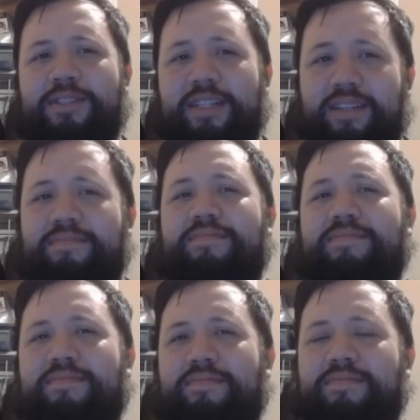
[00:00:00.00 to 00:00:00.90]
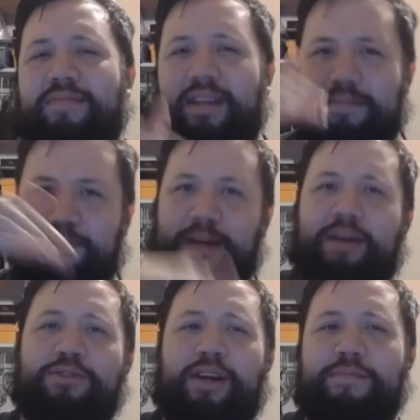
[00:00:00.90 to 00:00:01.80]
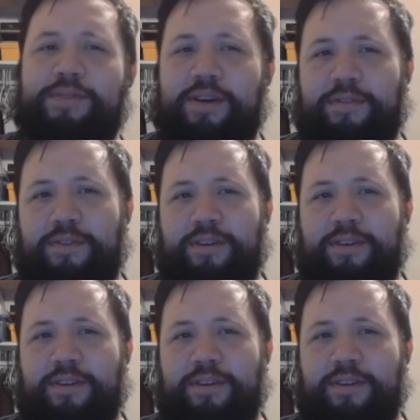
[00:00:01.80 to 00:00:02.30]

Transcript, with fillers: He did like pile drive himself,